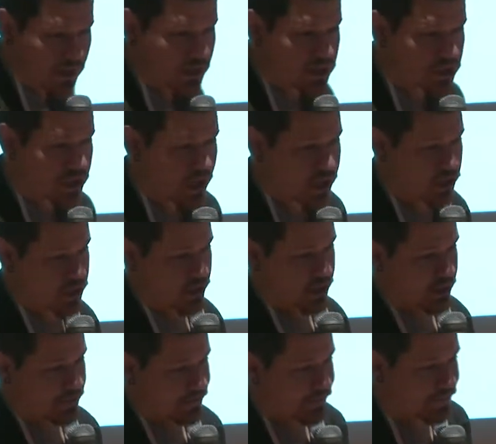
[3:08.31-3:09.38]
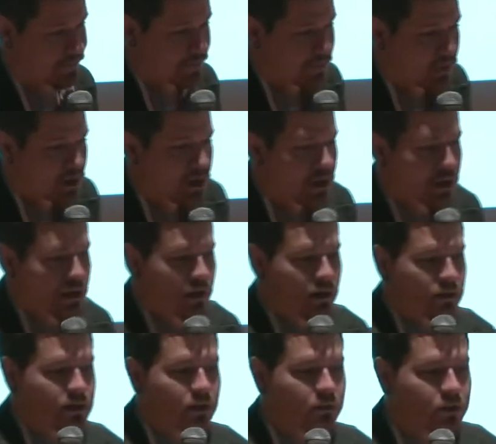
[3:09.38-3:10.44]
injection.
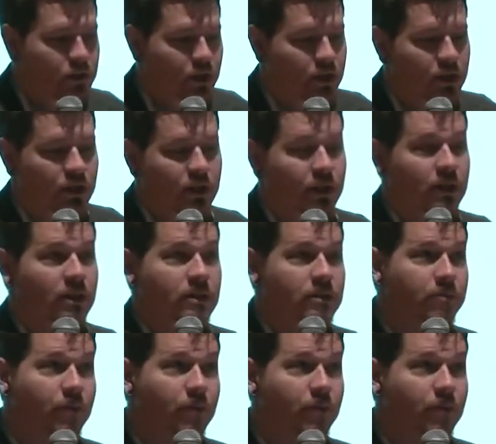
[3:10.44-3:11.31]
SQL injection is